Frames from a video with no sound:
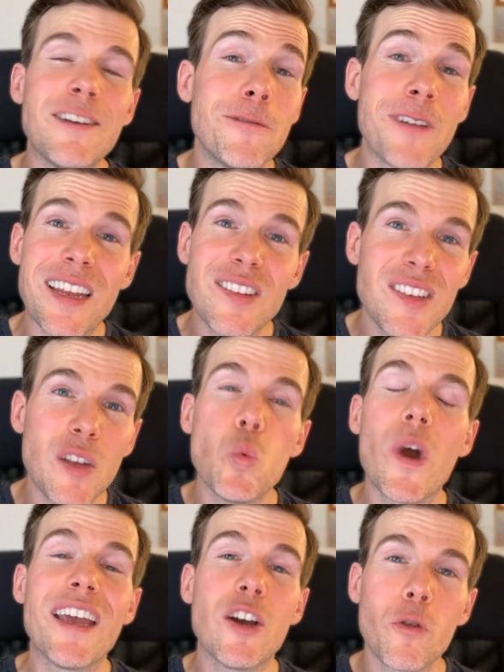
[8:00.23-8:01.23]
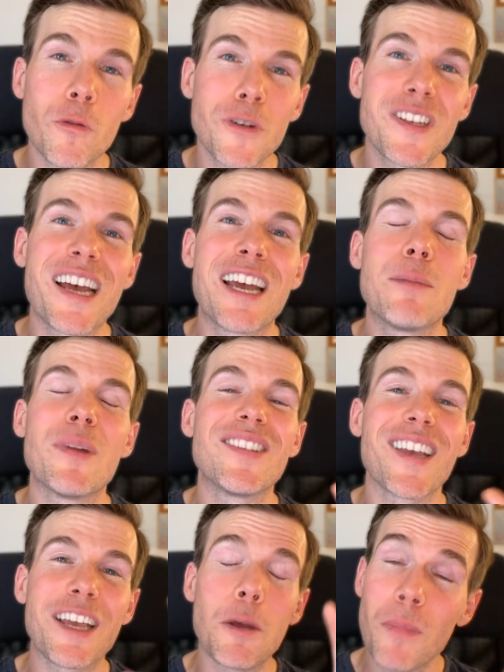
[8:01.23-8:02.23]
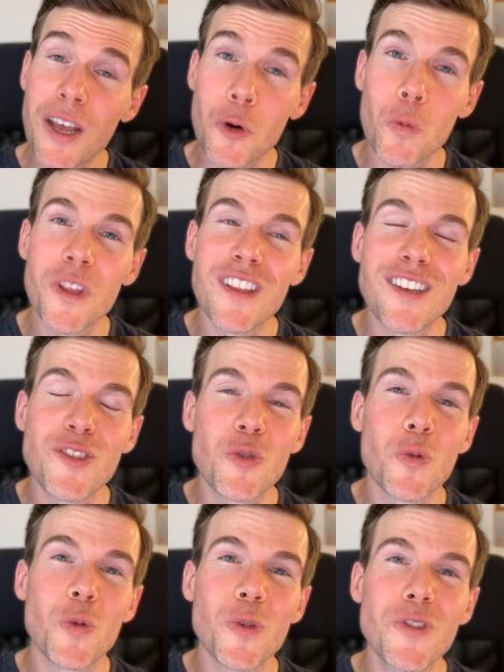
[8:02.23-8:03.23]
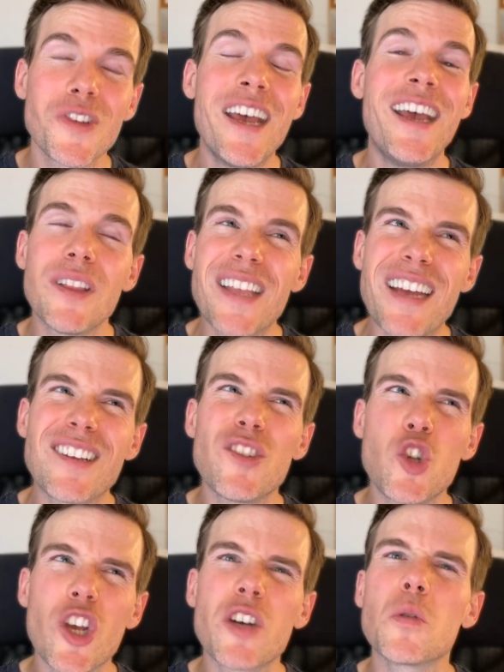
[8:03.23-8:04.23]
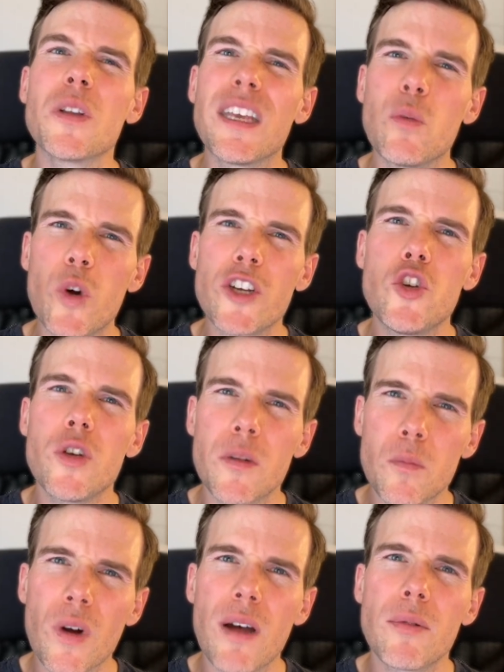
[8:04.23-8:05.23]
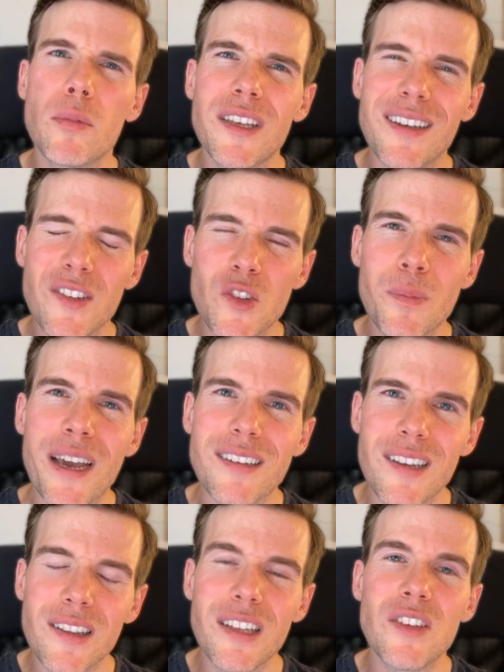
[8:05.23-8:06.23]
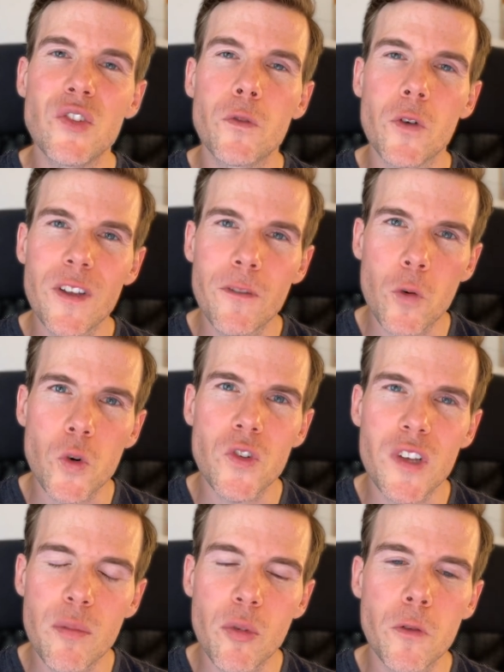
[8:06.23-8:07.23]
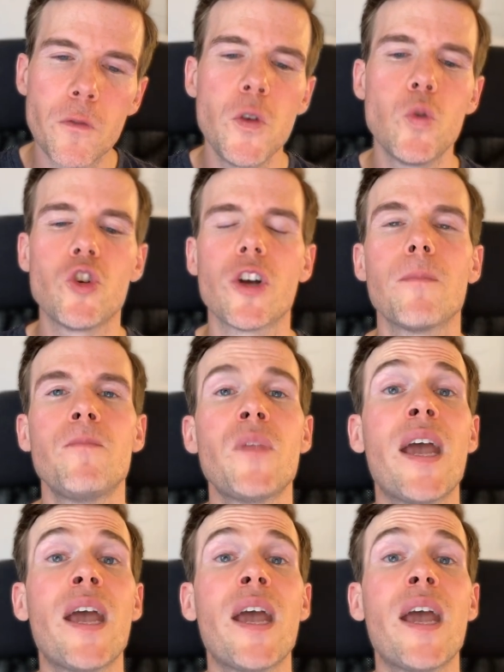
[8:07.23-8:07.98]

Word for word: and fancy way over time as I get better with these tools. But that is generally what you can probably expect, at least for the foreseeable future.